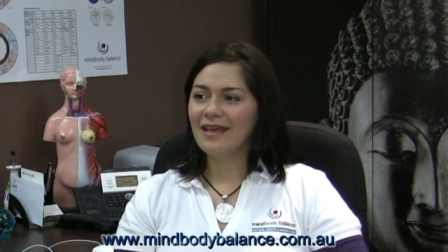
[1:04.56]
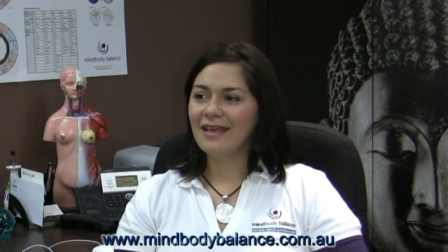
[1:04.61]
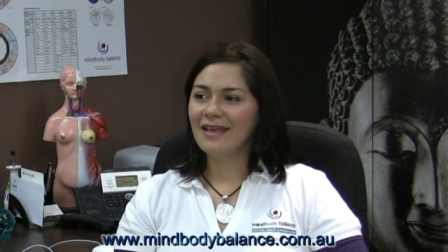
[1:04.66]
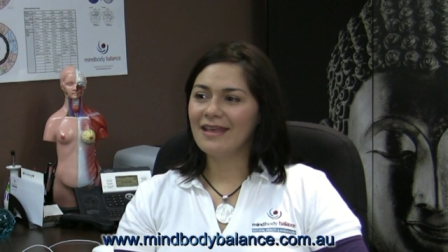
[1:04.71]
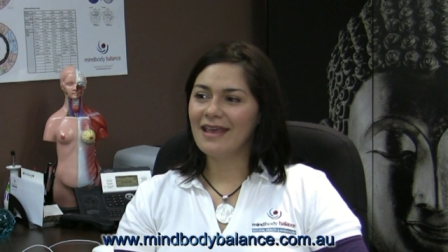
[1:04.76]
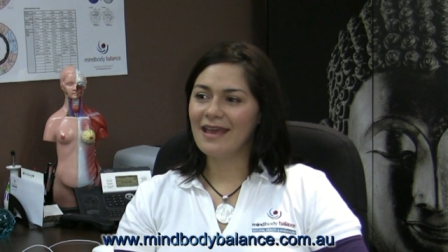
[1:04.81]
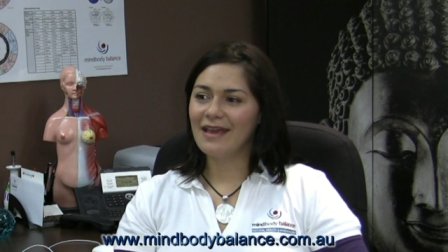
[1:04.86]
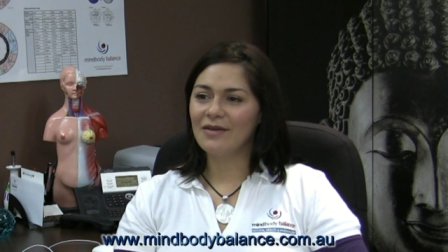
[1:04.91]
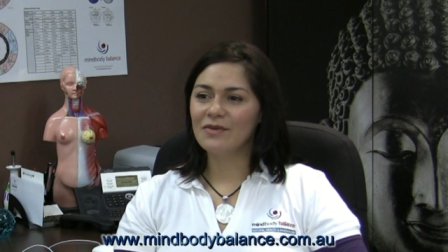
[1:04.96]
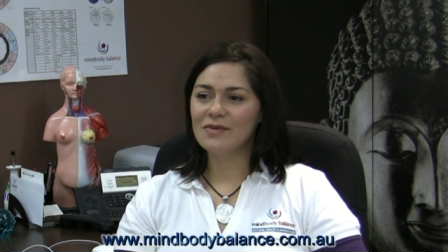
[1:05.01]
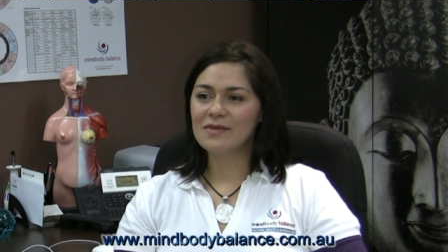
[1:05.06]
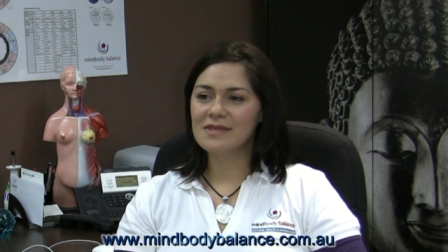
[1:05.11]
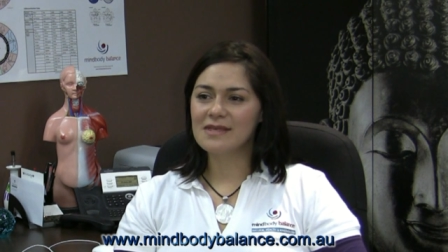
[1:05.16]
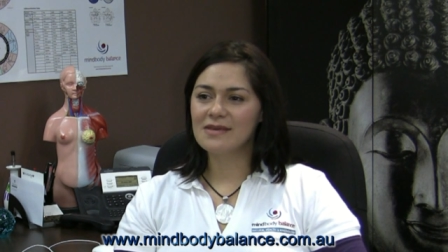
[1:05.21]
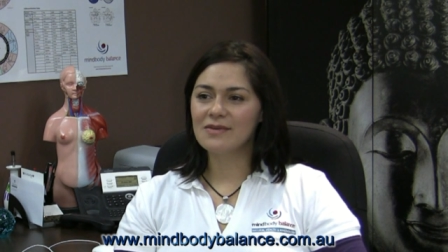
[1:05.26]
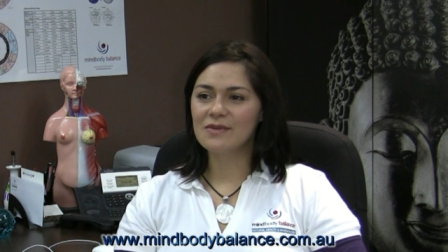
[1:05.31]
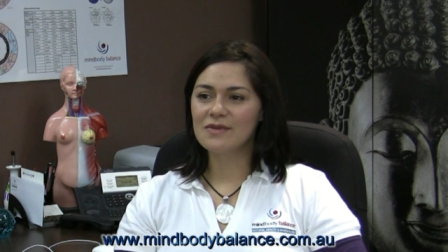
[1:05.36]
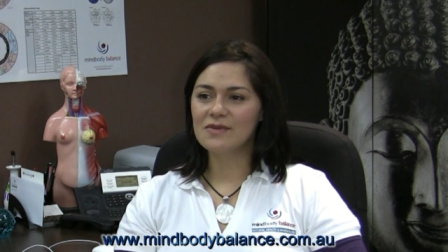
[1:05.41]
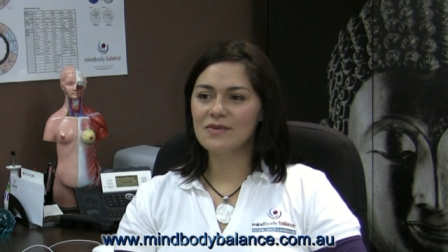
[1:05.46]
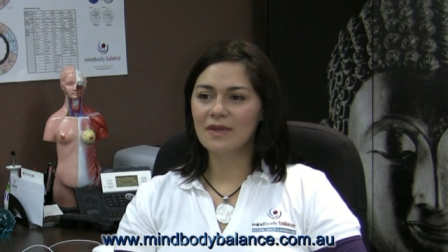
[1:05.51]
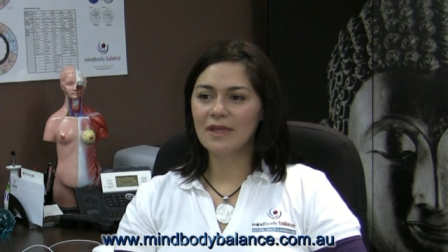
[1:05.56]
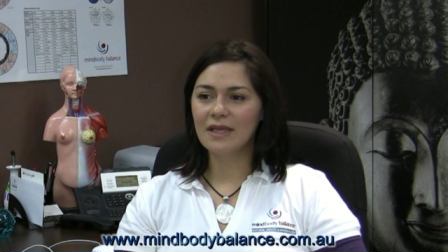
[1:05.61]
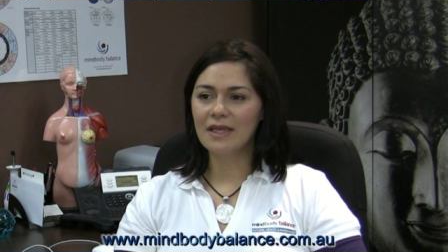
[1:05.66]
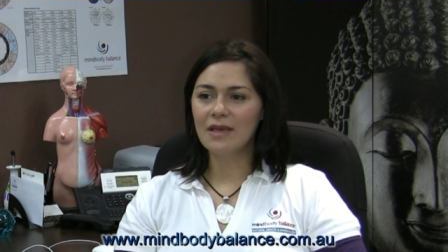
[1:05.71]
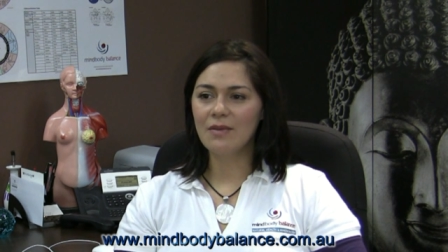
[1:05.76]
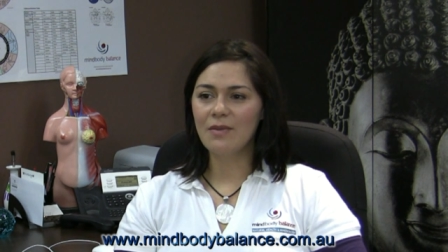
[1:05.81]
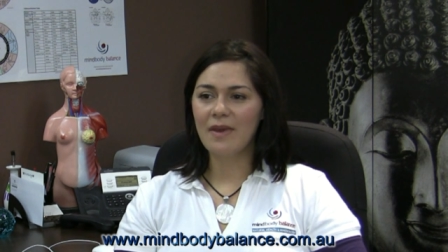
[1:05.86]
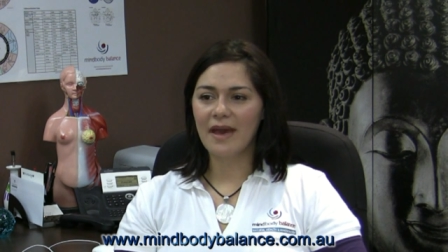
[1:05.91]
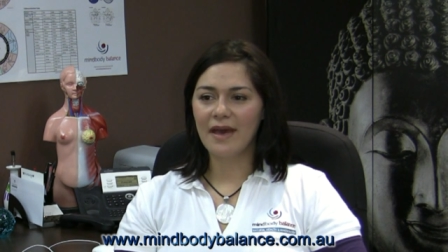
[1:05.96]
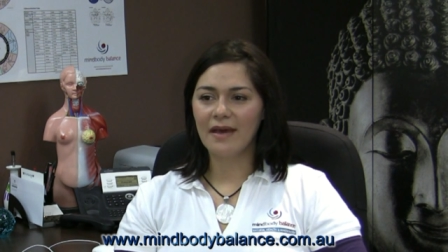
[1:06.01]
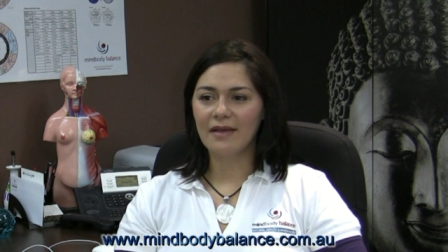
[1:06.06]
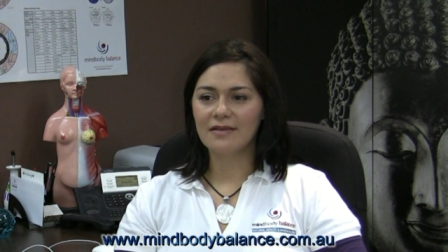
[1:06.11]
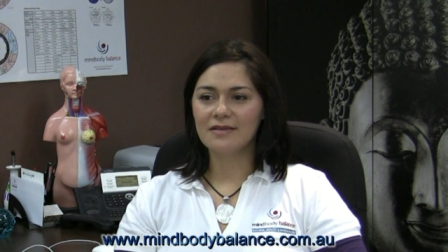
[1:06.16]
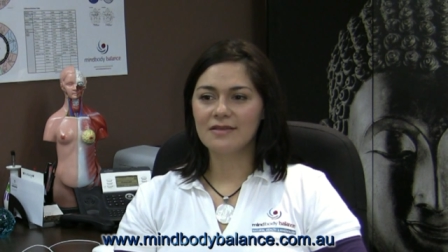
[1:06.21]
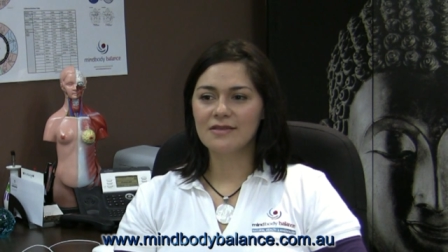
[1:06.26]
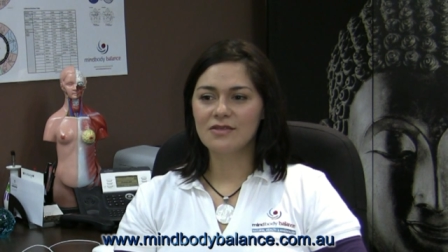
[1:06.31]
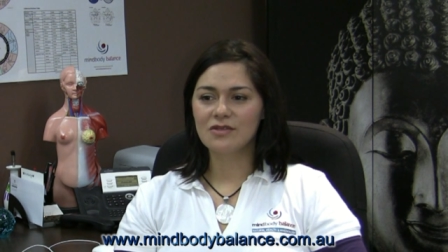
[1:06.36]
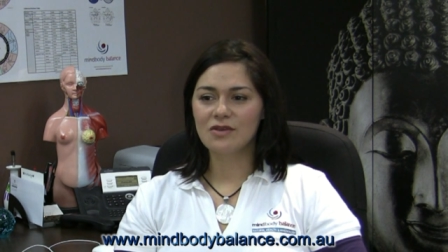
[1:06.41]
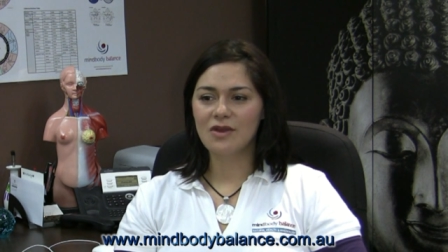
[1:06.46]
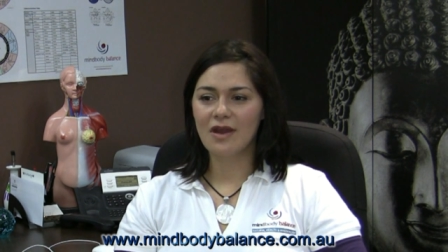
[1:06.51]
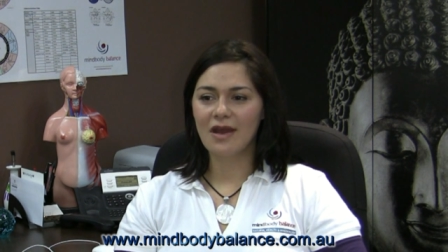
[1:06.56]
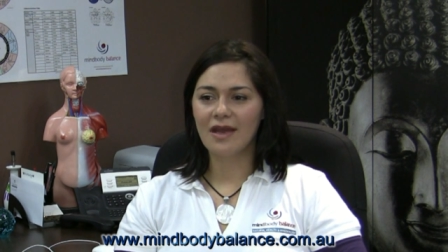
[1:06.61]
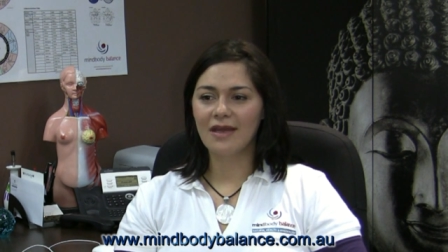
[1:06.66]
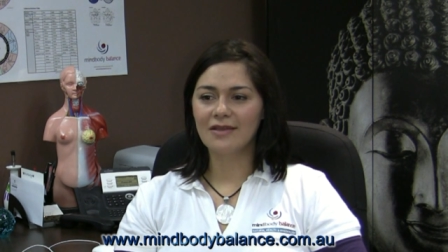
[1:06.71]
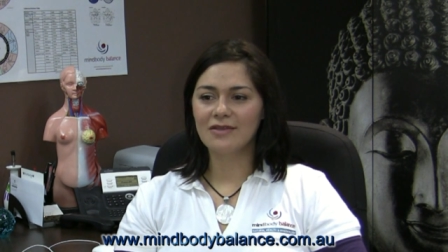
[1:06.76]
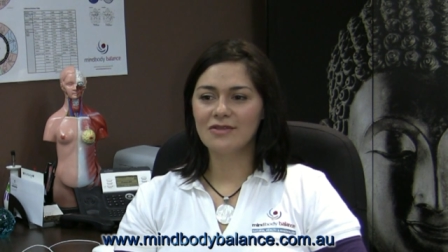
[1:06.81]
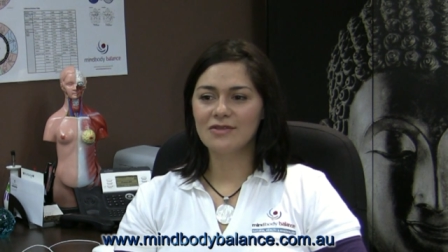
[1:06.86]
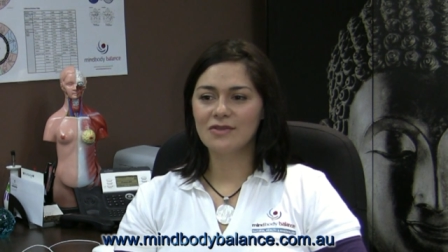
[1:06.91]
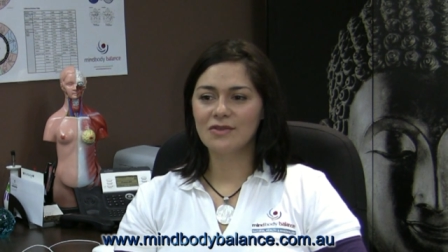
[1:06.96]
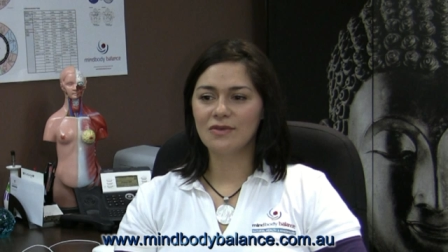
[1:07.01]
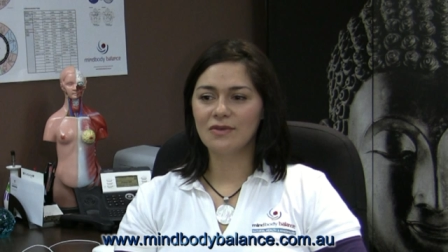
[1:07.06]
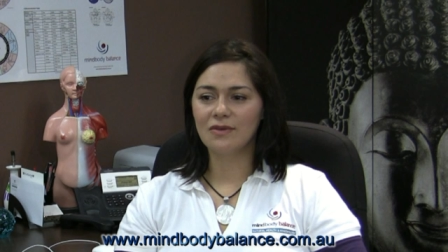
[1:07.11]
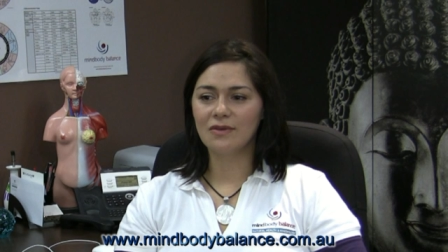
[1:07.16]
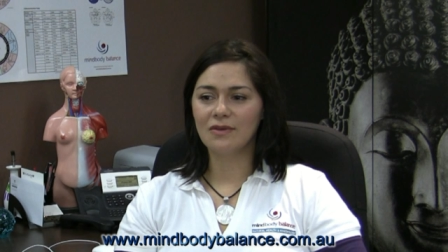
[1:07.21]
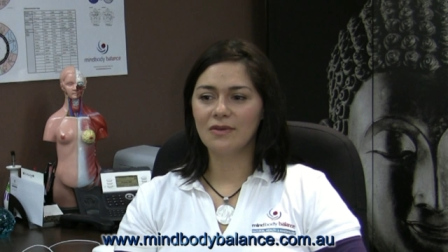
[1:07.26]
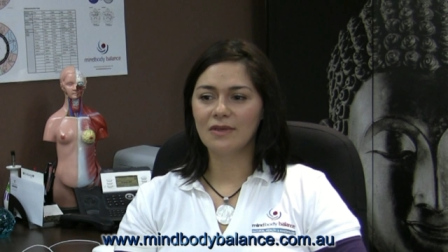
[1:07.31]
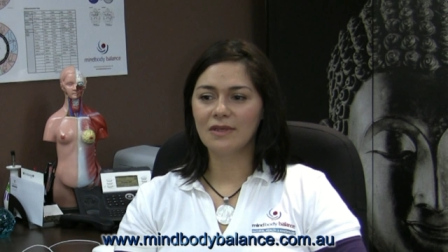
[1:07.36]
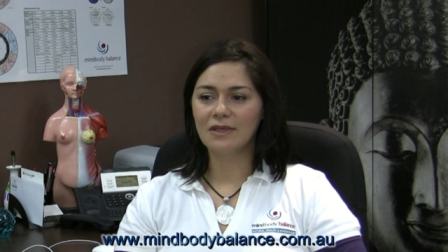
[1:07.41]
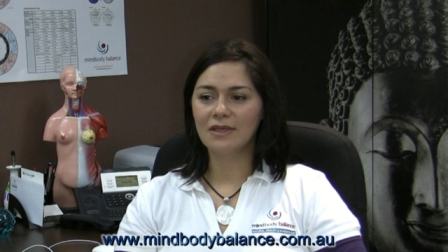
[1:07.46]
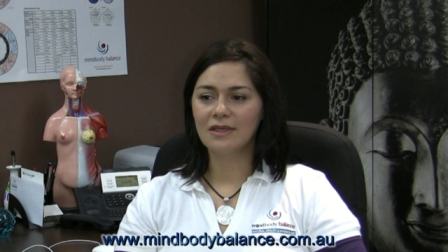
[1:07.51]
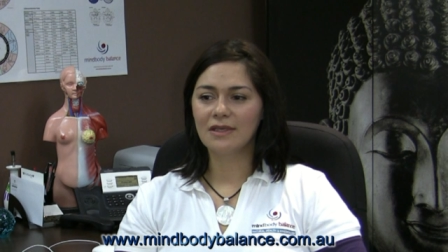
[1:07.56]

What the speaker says: it was really about trying to